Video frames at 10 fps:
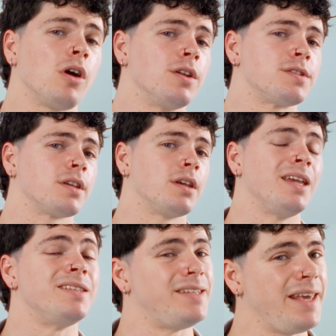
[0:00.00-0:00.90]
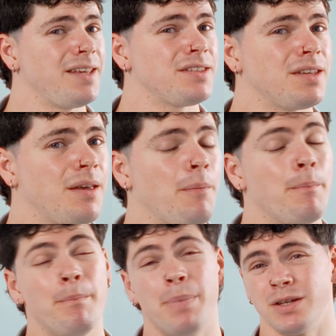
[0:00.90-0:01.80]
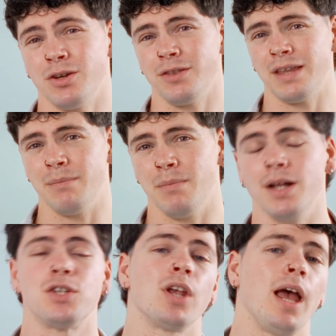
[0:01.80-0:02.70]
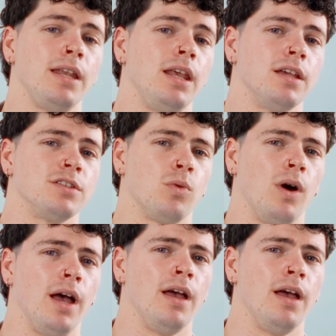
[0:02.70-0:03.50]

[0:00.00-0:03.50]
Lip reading: answer is yes, but not that much, and here's why.